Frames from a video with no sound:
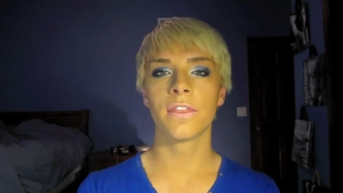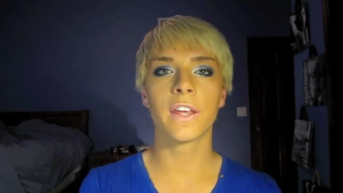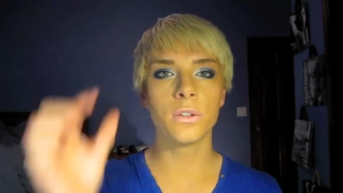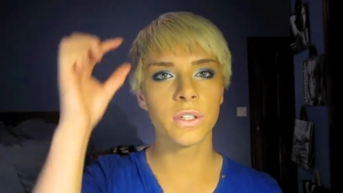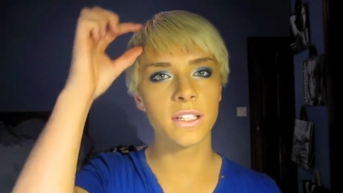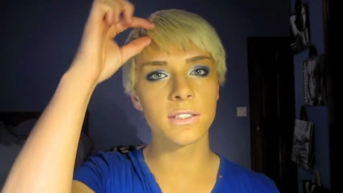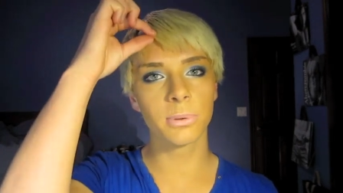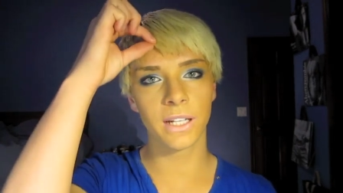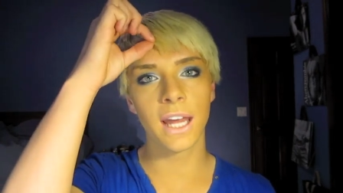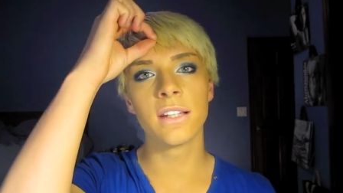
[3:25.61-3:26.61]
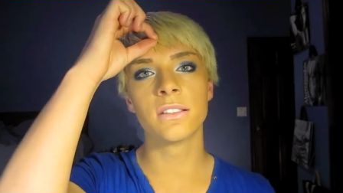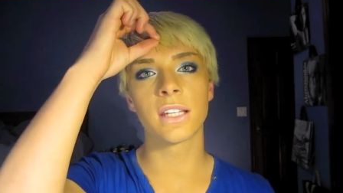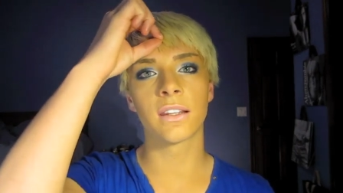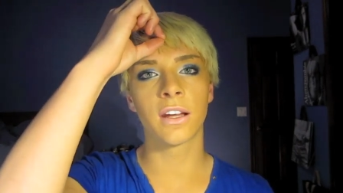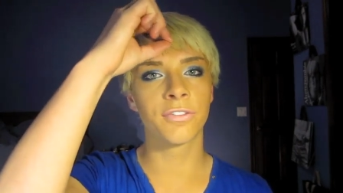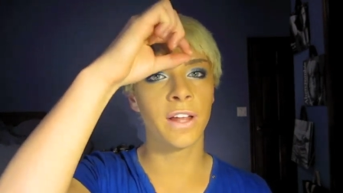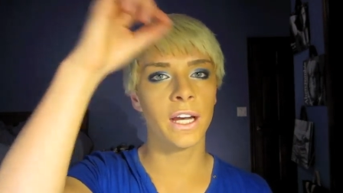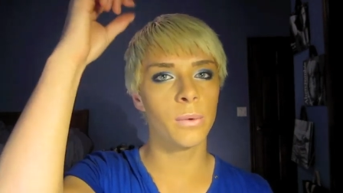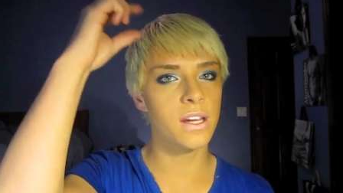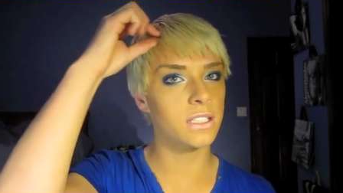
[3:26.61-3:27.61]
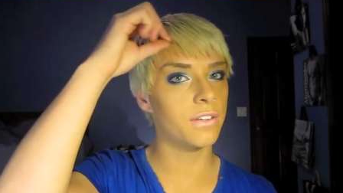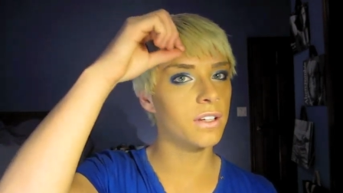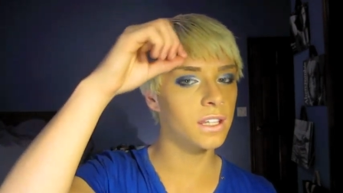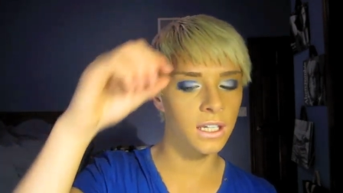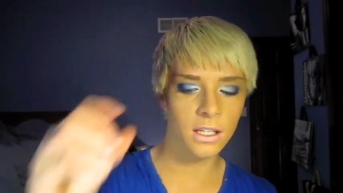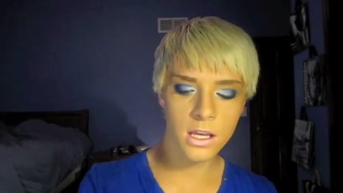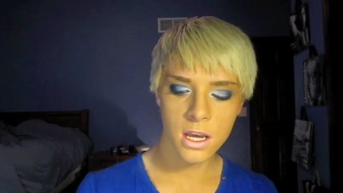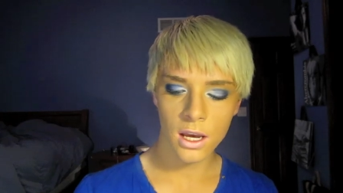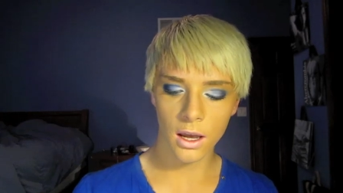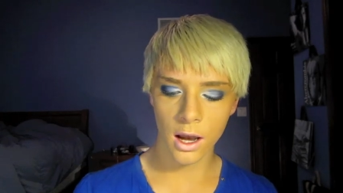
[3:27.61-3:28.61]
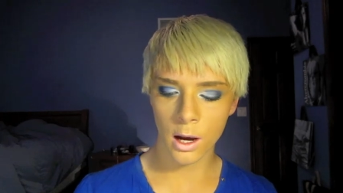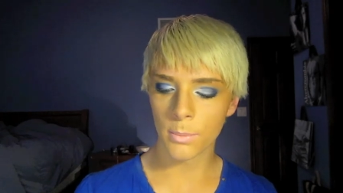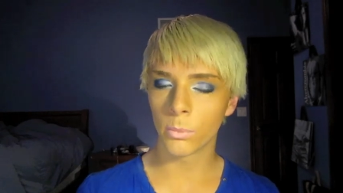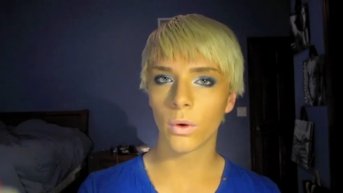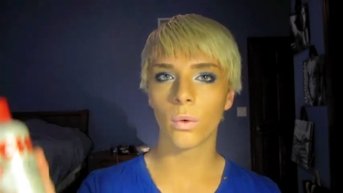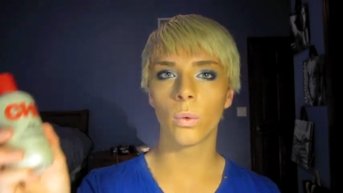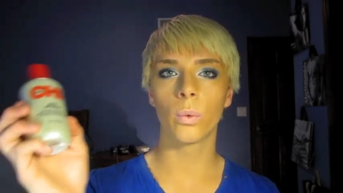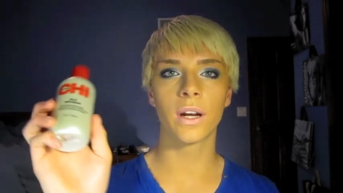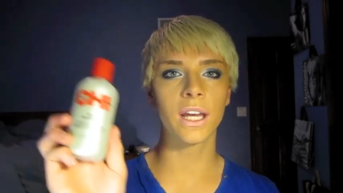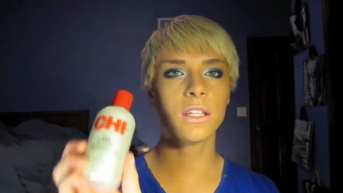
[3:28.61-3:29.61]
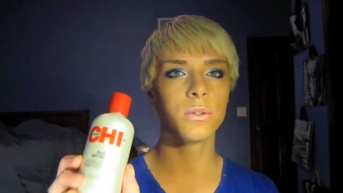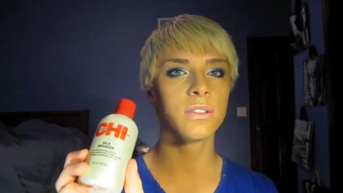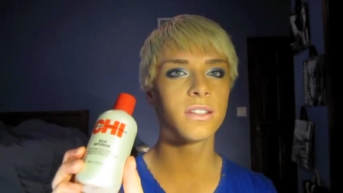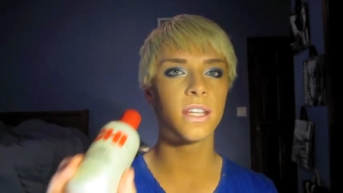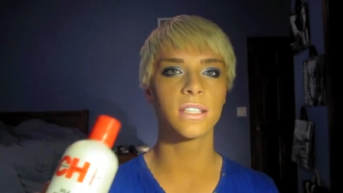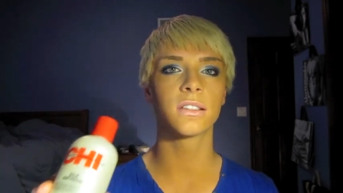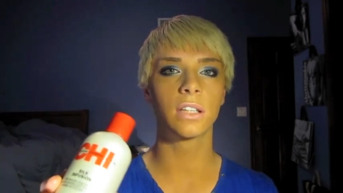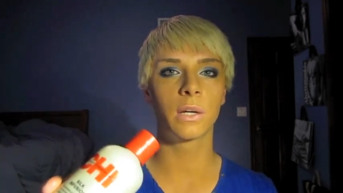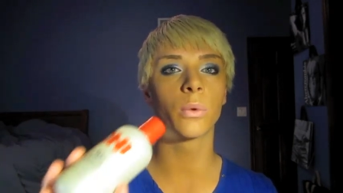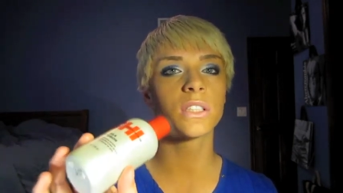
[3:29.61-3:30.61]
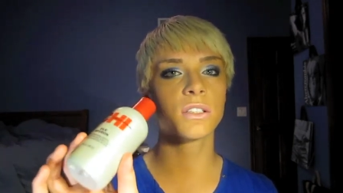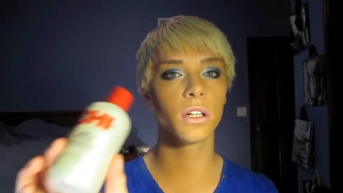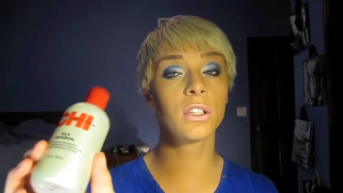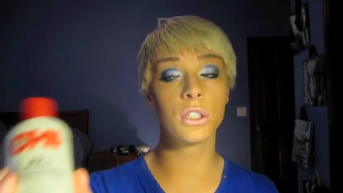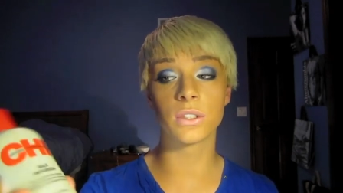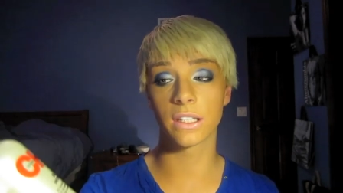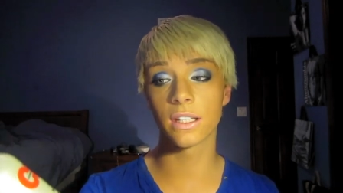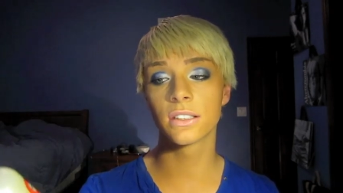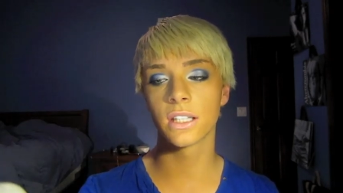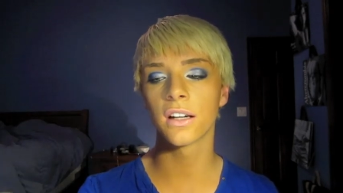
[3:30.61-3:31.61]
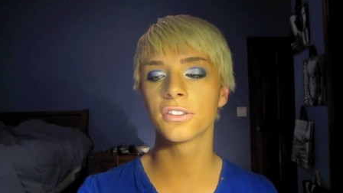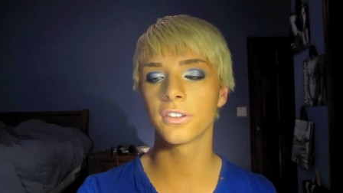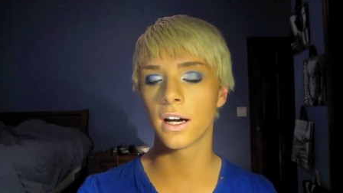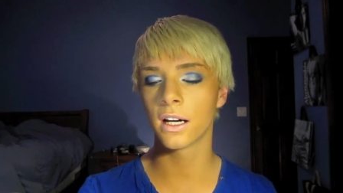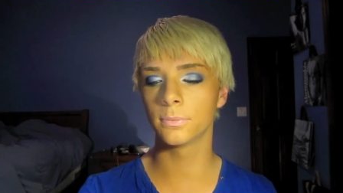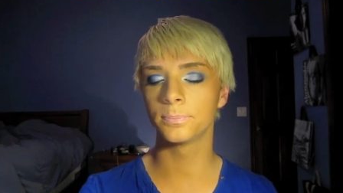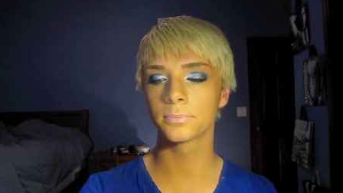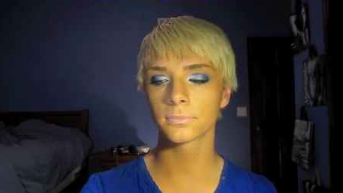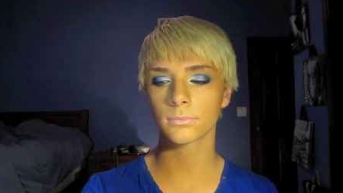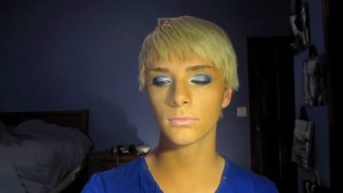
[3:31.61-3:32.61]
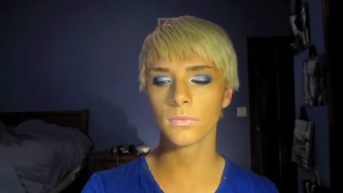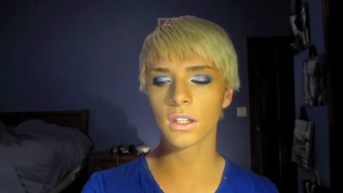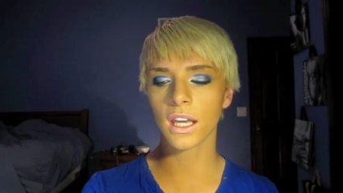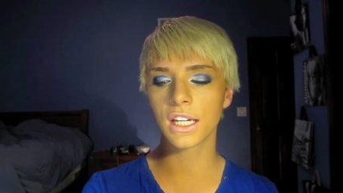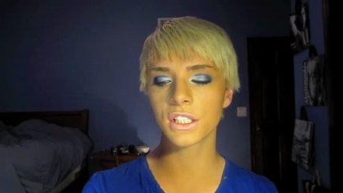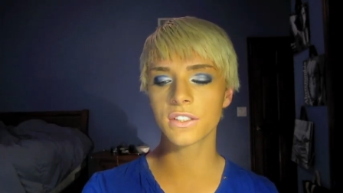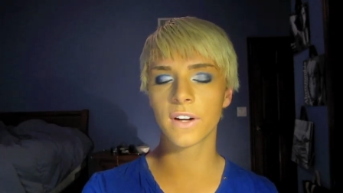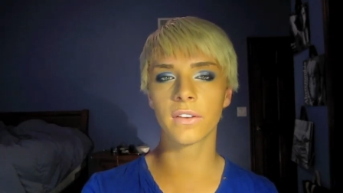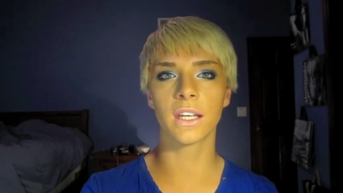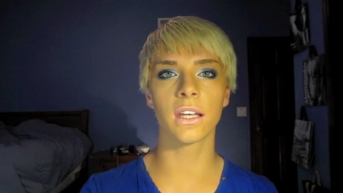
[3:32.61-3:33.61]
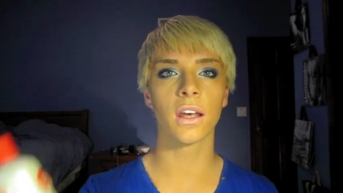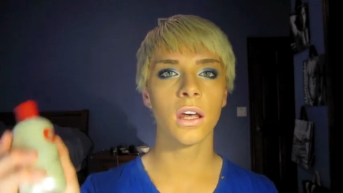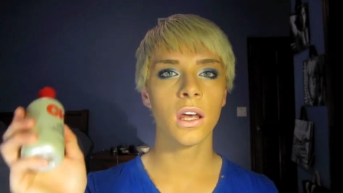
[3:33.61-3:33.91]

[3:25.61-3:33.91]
that you get split ends and like flyaways and everything. Um, when I used this, like once I started using this stuff, um, I just found like